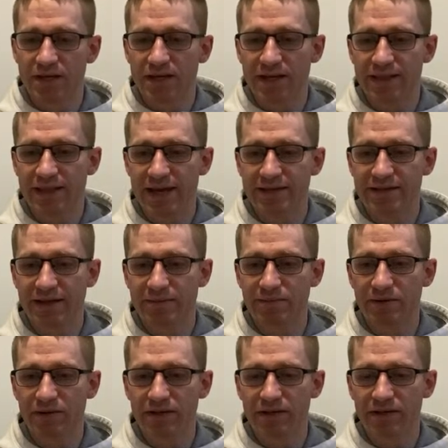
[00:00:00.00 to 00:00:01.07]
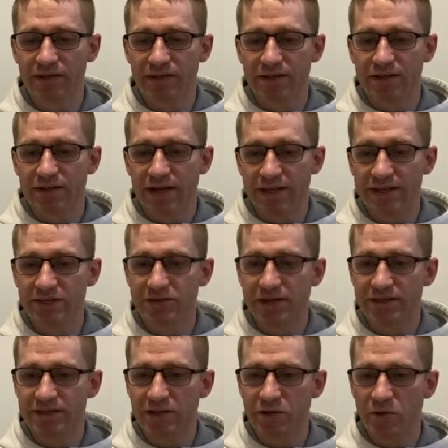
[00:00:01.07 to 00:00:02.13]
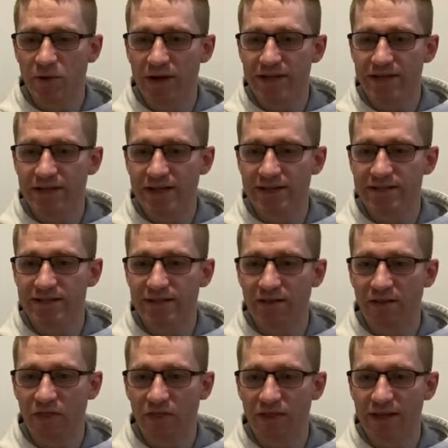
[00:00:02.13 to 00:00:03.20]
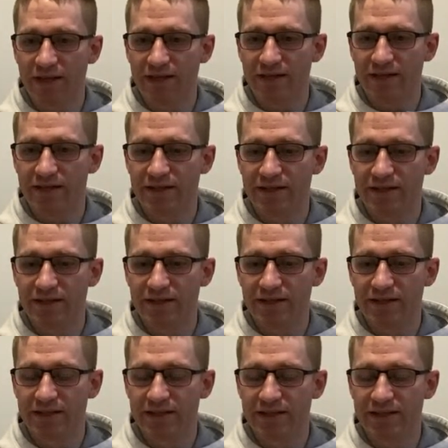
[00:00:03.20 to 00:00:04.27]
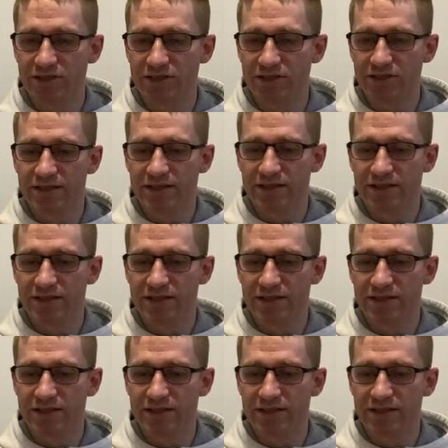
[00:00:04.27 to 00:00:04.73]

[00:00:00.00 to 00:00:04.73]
in that time period. And these are actually quite nice, thin dishes.